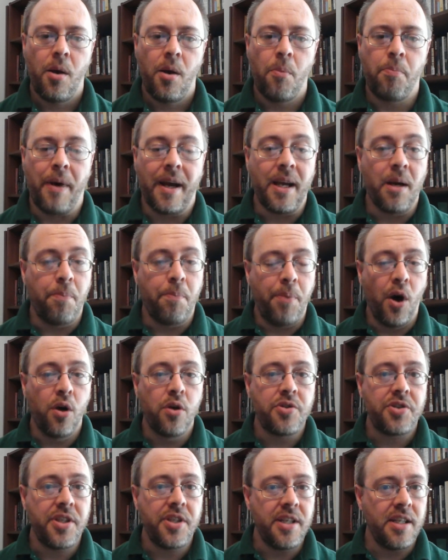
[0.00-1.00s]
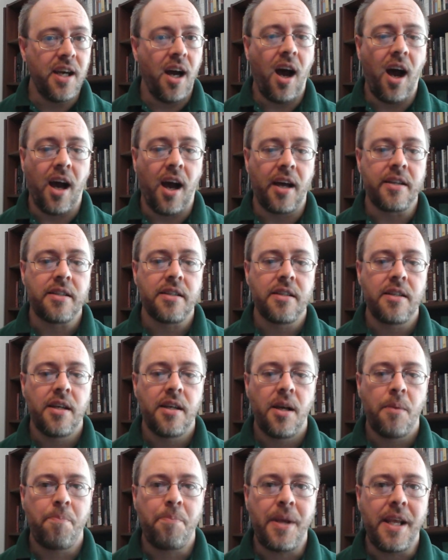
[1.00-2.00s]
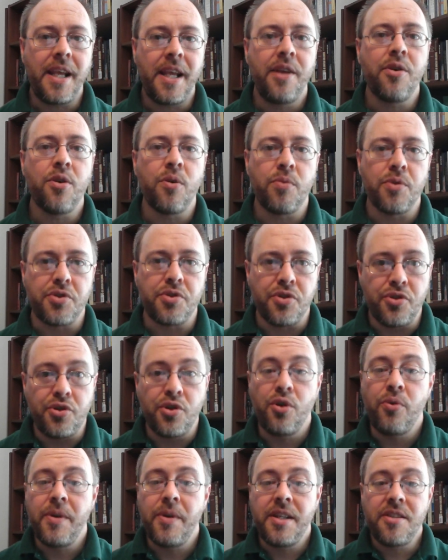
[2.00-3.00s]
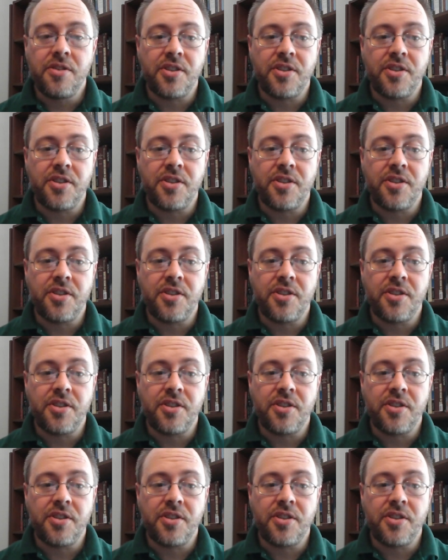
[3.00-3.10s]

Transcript: By opposing God, Peter was doing